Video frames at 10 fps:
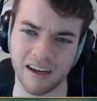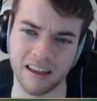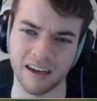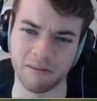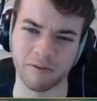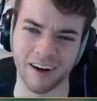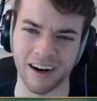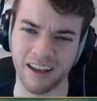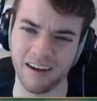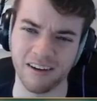I think on
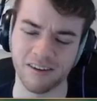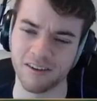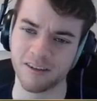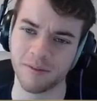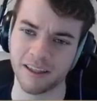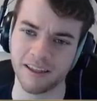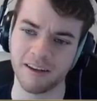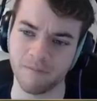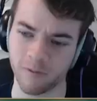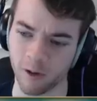Friday or something like
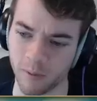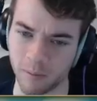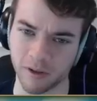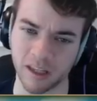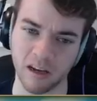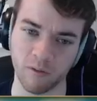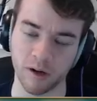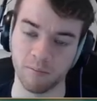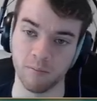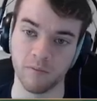that for my birthday
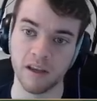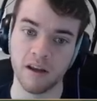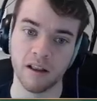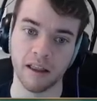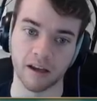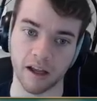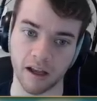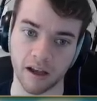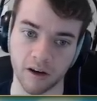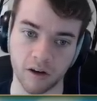when like
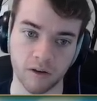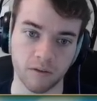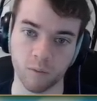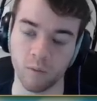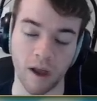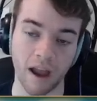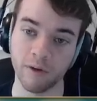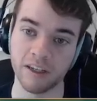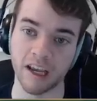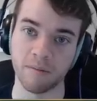uh,
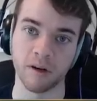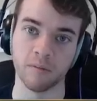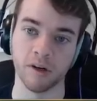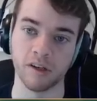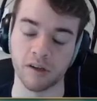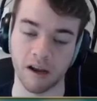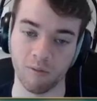every day pretty much